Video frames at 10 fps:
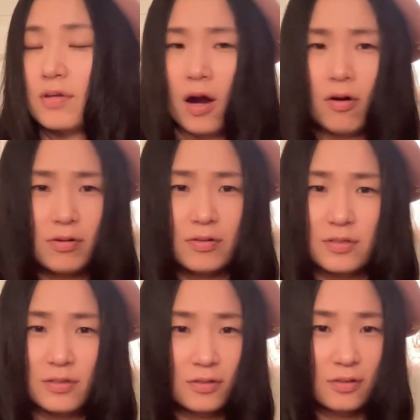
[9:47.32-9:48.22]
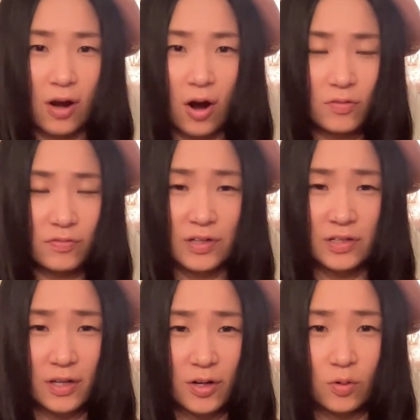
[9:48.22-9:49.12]
heart card
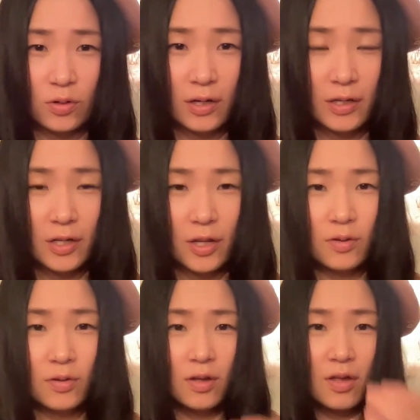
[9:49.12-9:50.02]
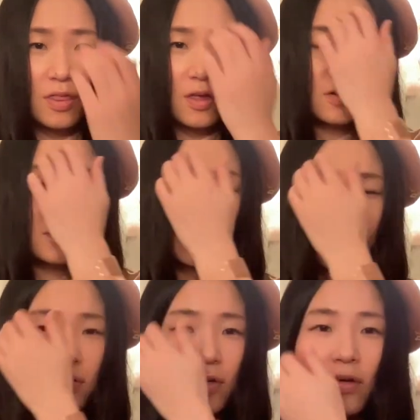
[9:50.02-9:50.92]
reader, or like,
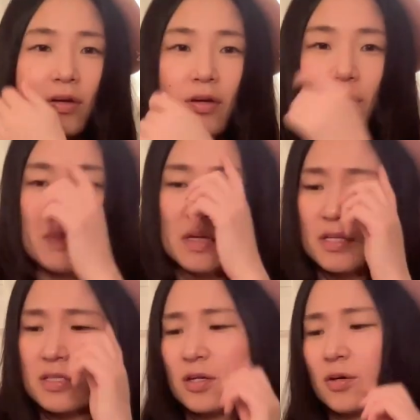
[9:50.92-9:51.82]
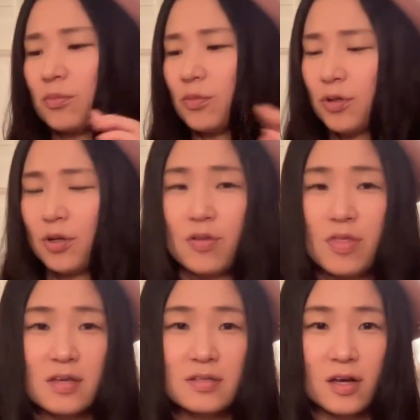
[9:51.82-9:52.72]
there's a medium, or,
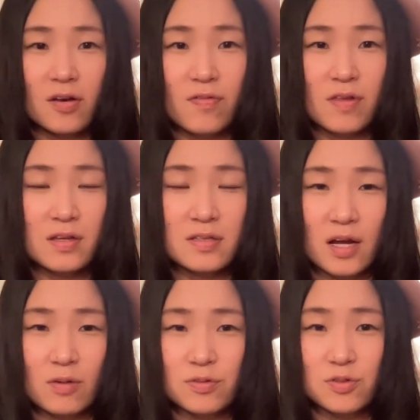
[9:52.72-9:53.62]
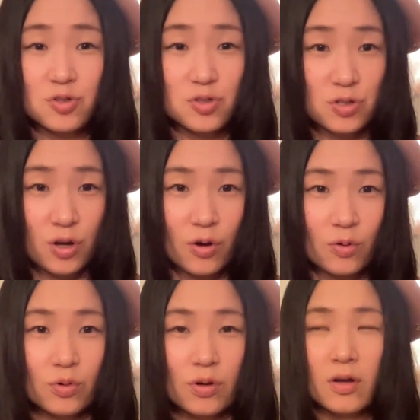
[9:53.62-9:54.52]
these kind of things. I was
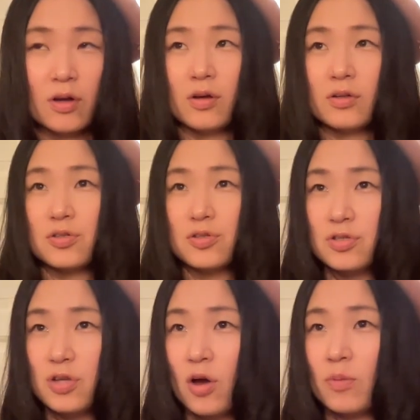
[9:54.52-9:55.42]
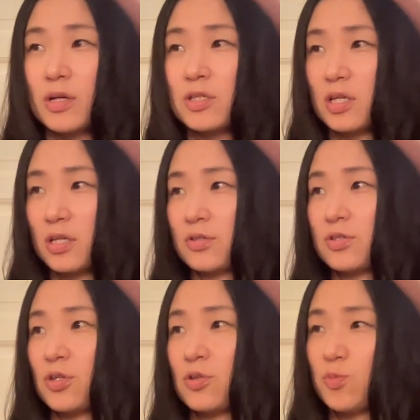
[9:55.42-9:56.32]
so much
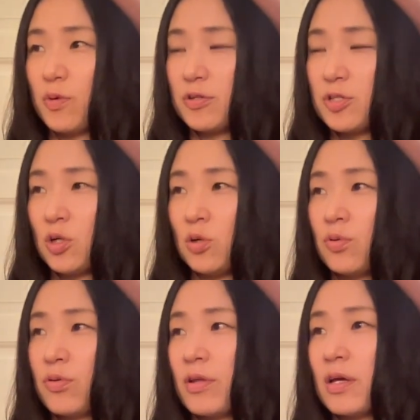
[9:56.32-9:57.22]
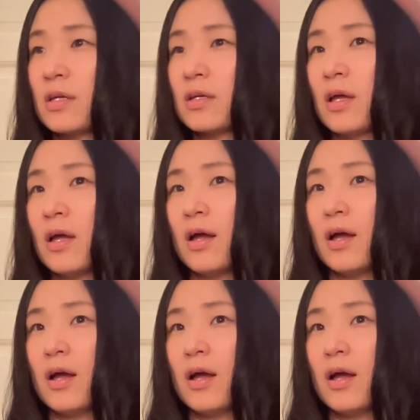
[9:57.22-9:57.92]
into spiritual thing,